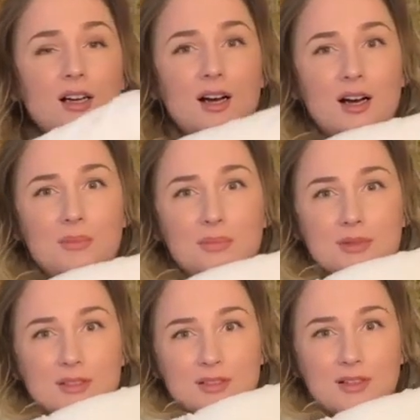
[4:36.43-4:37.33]

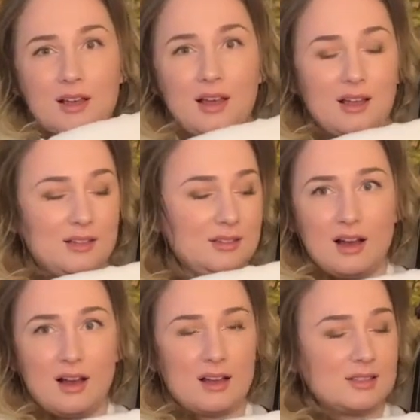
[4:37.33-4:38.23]
upper hand
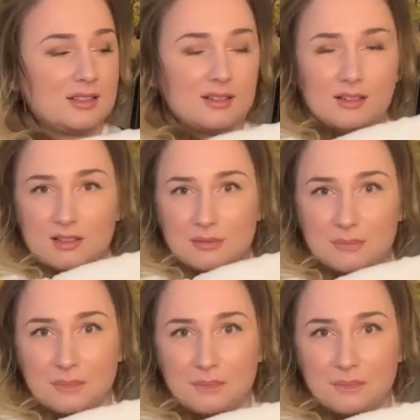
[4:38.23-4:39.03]
under the arm.